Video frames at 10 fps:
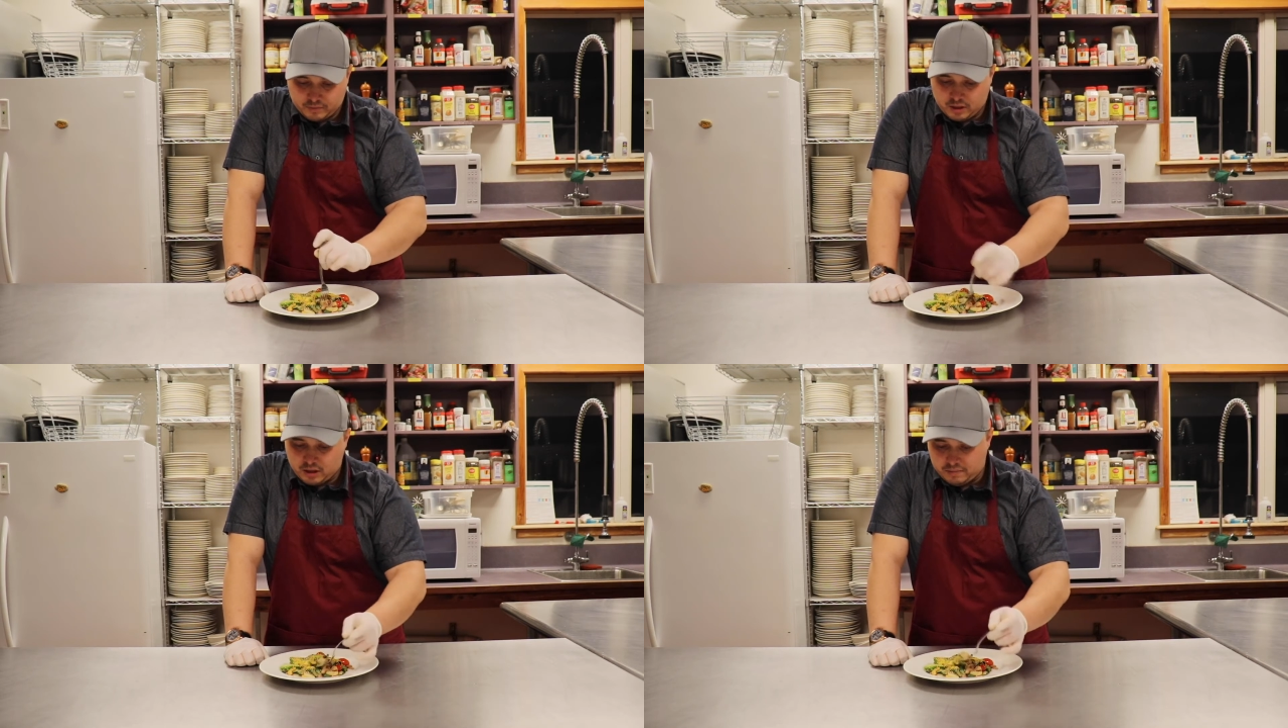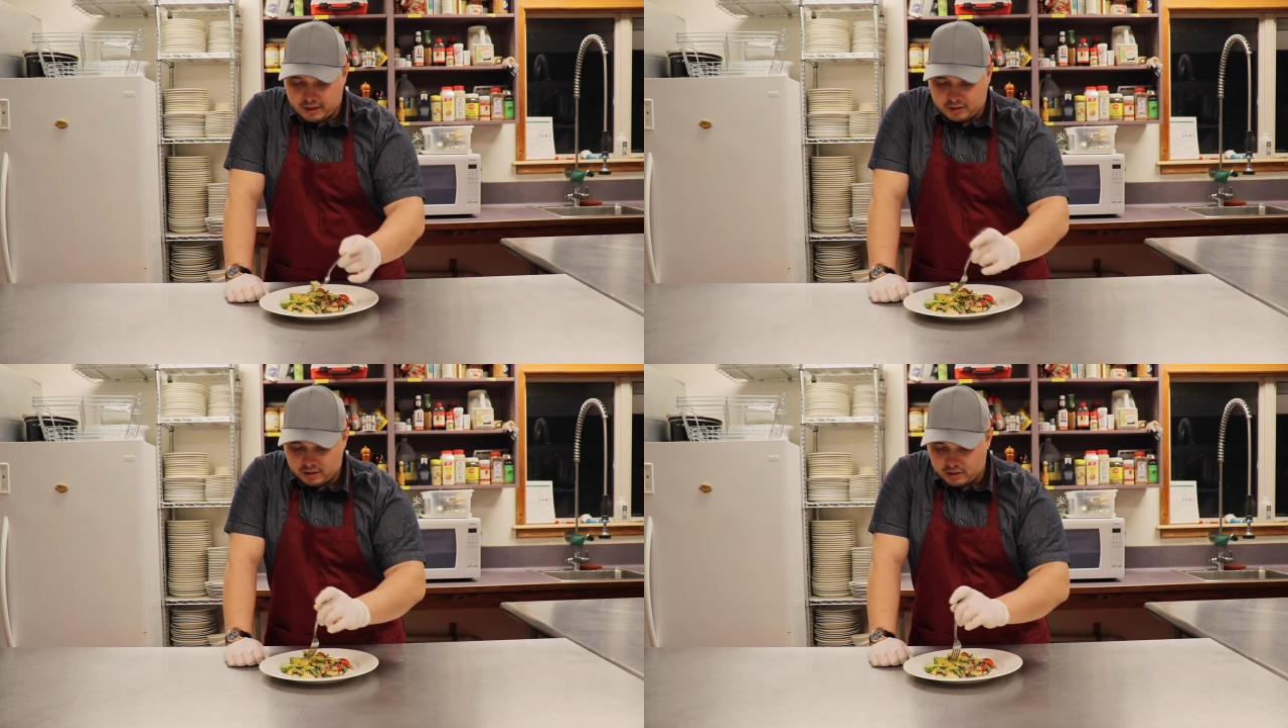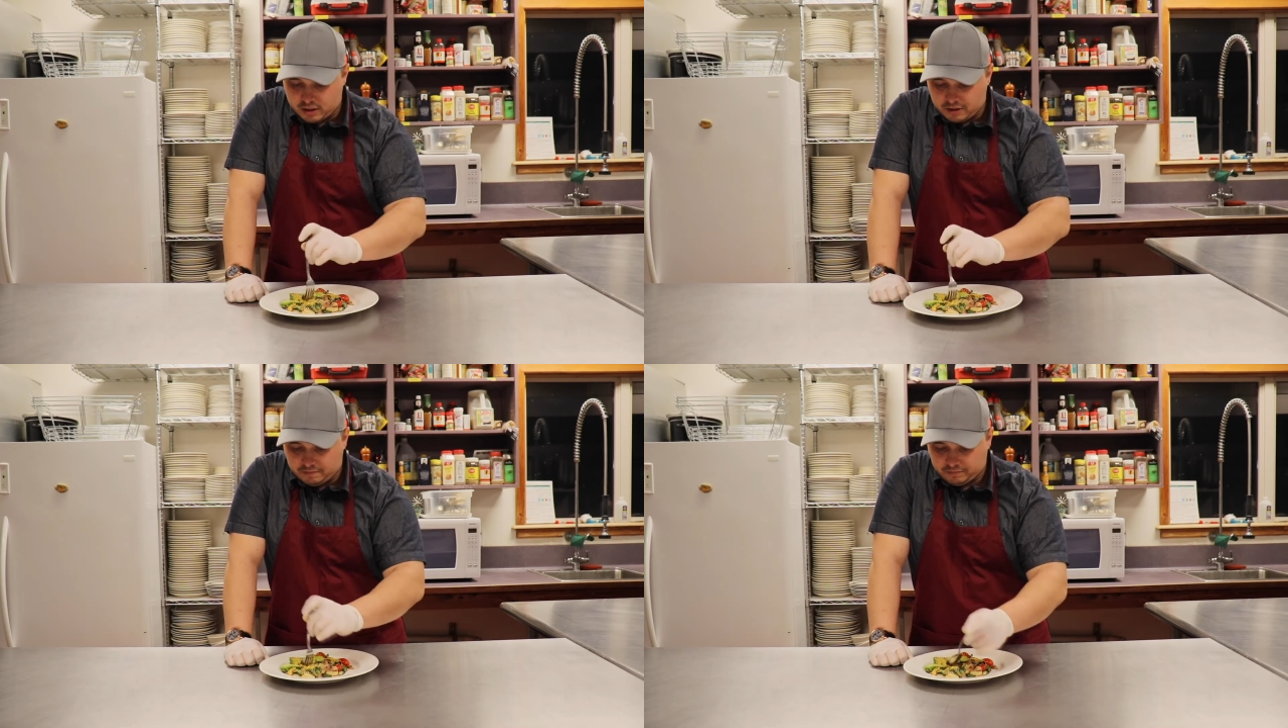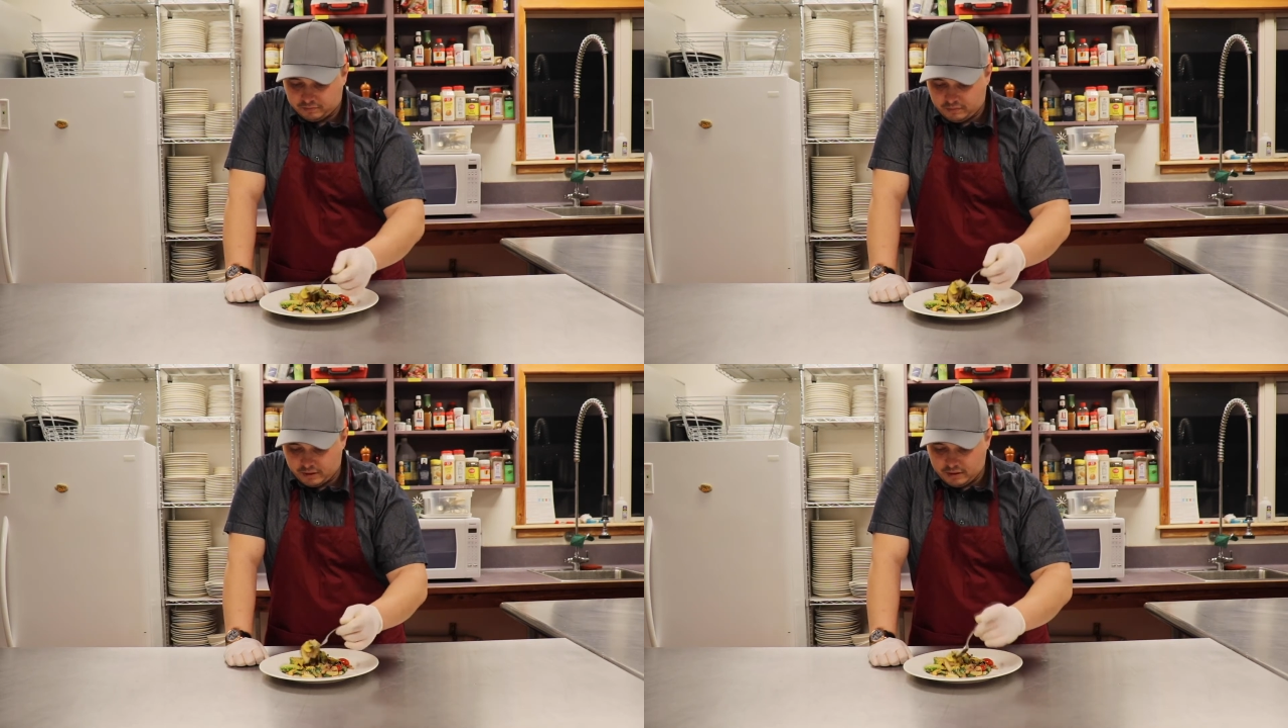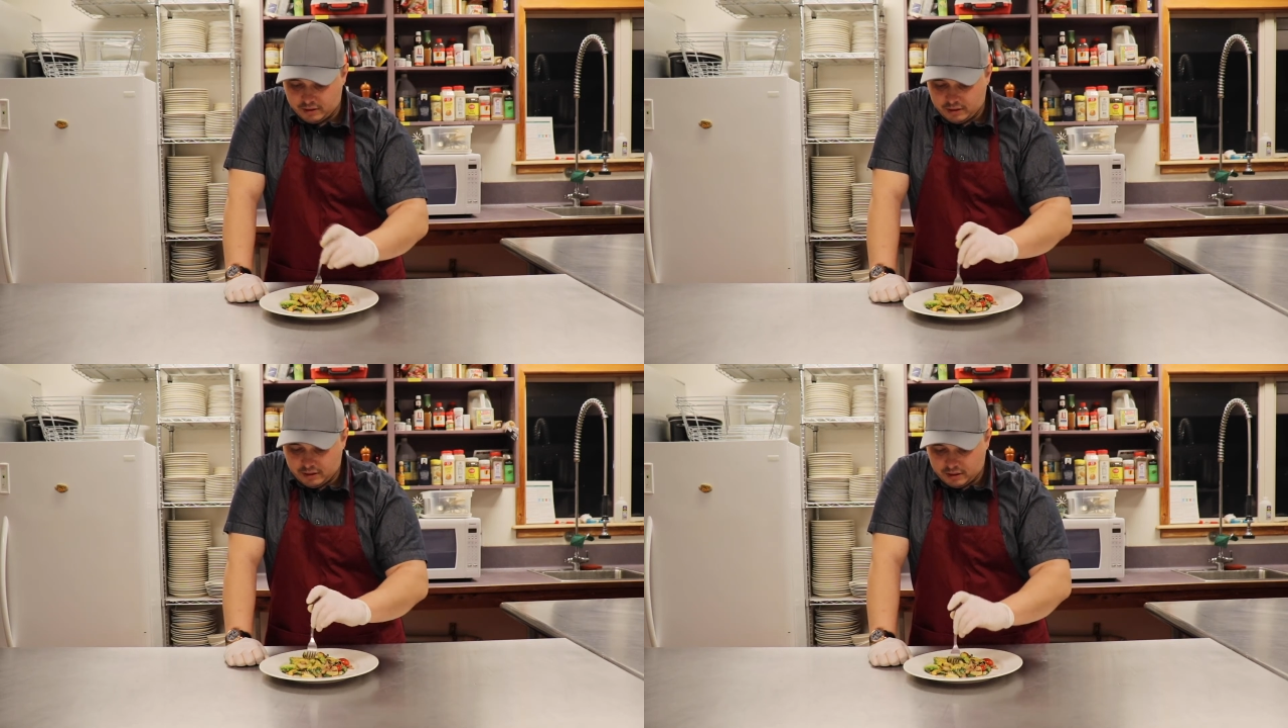oh man, this is good.
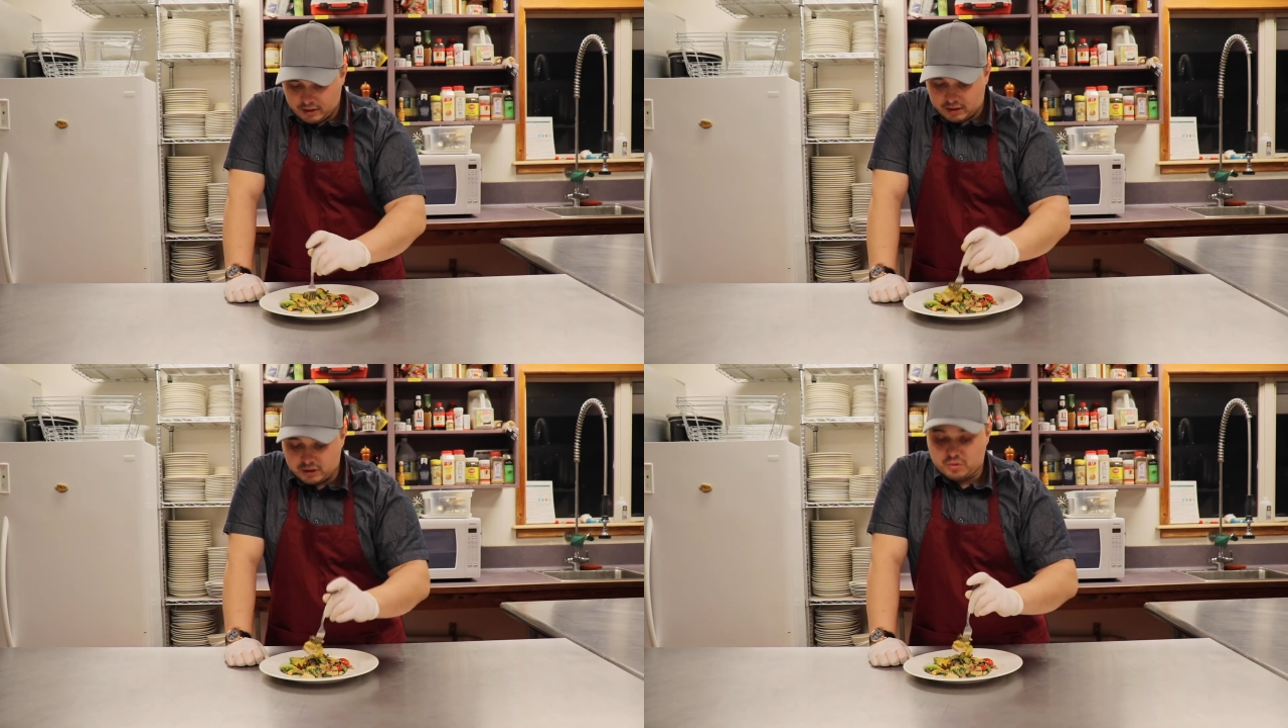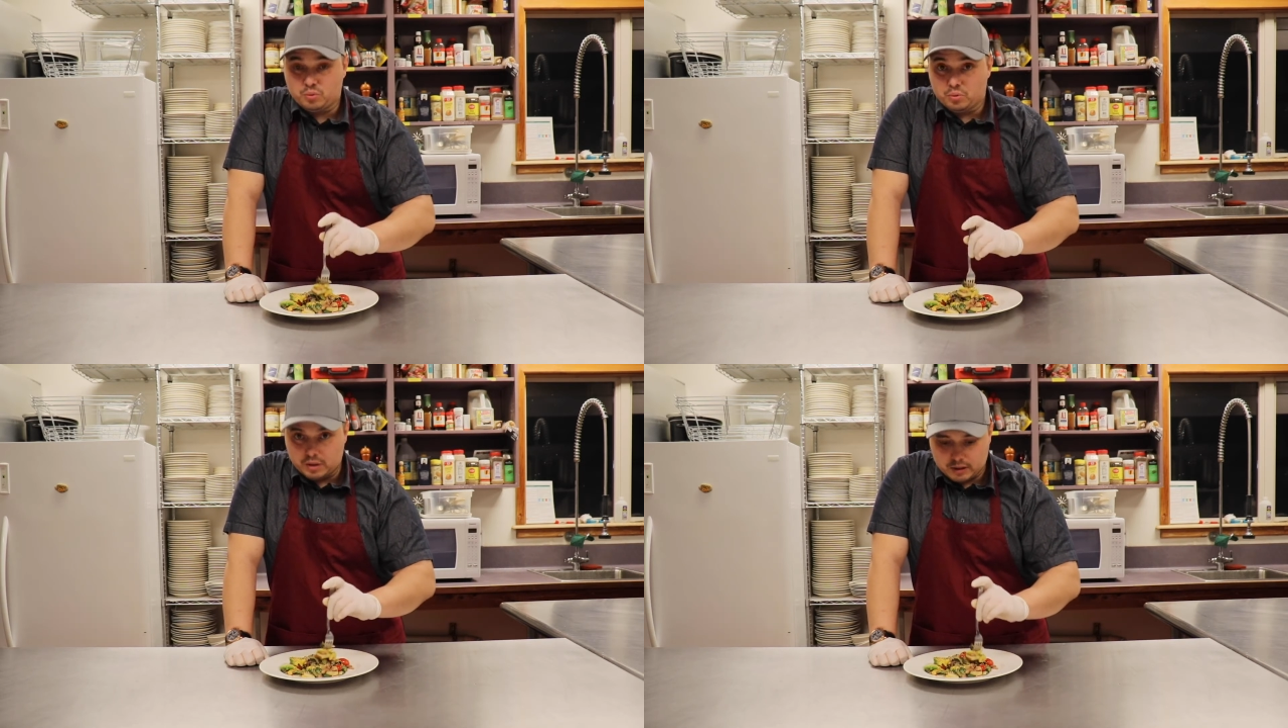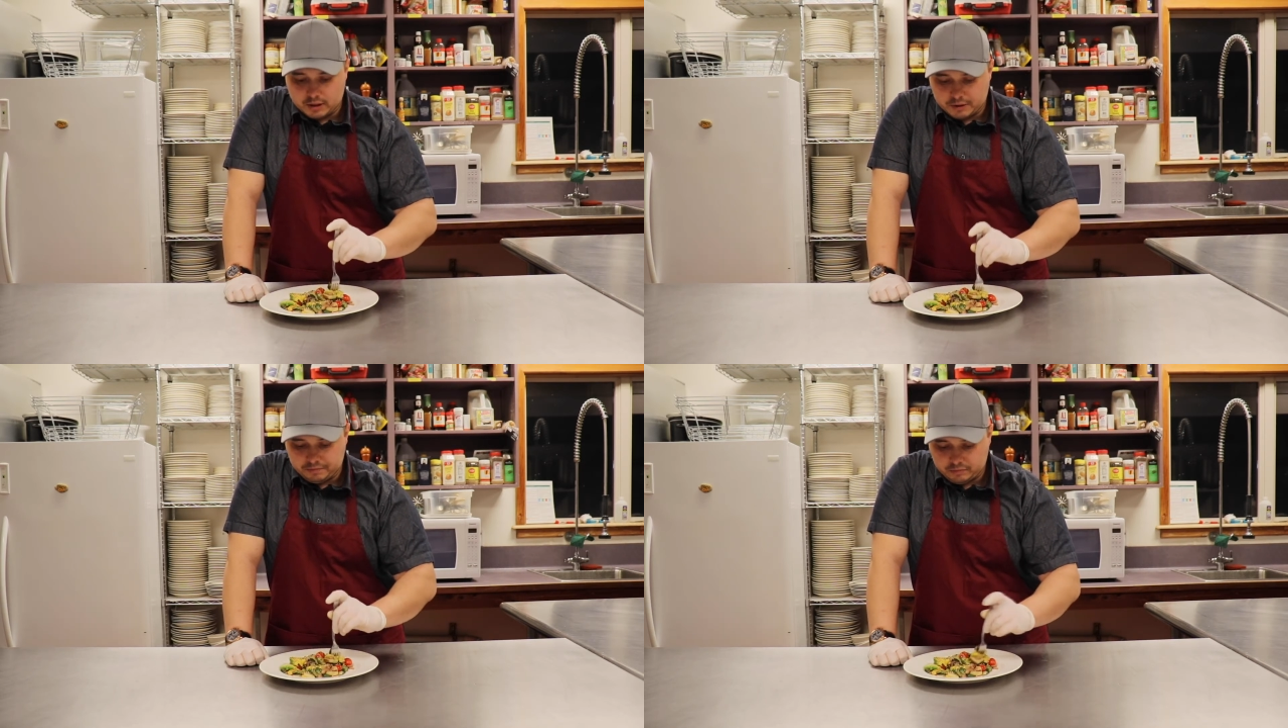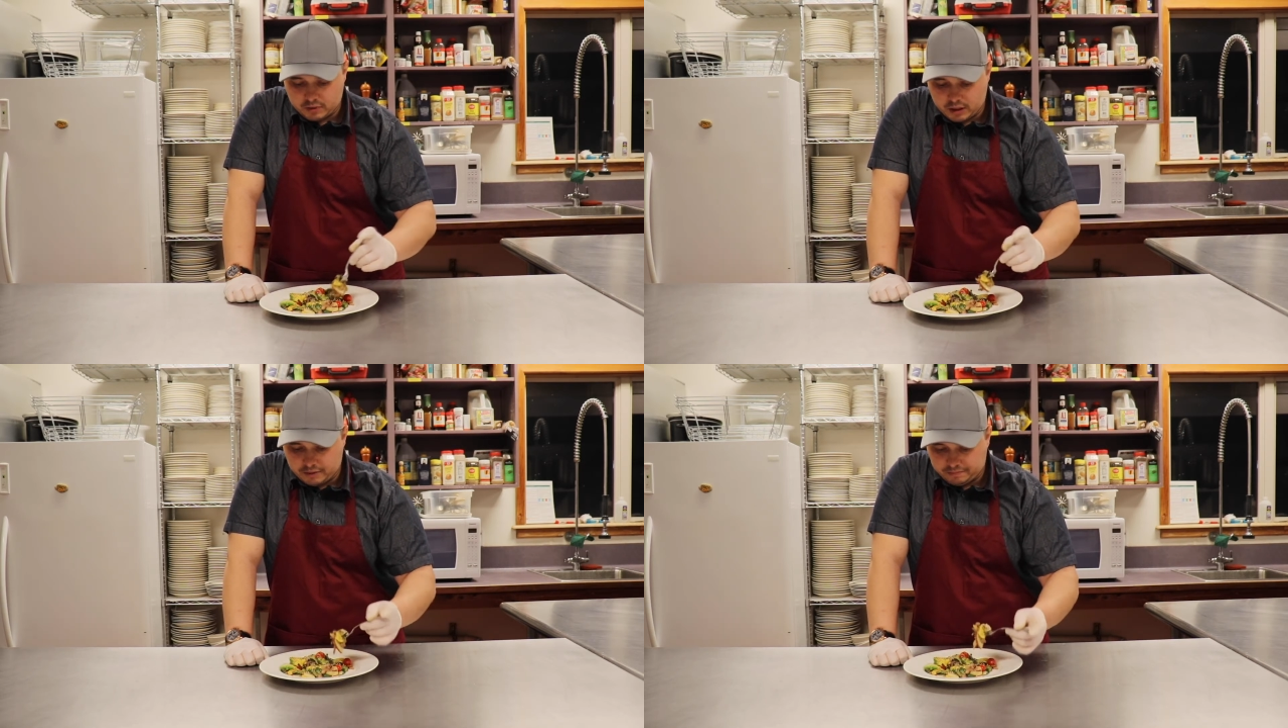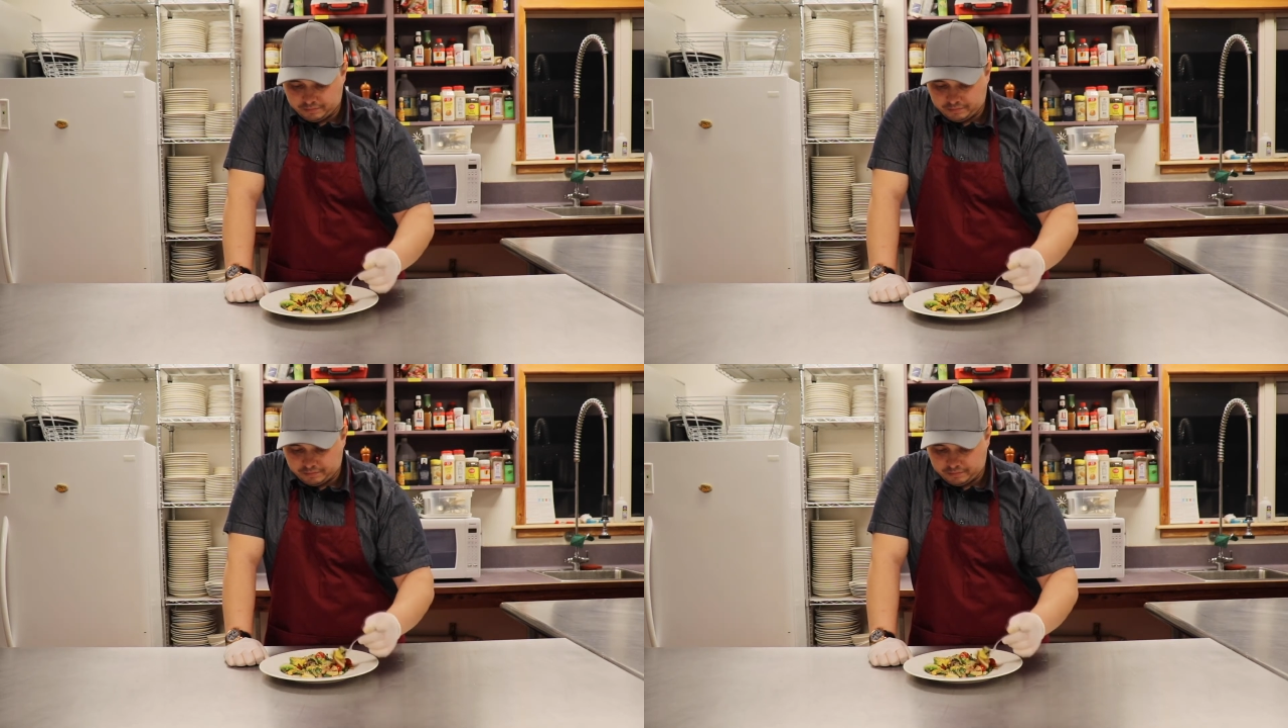This is real good. Yeah.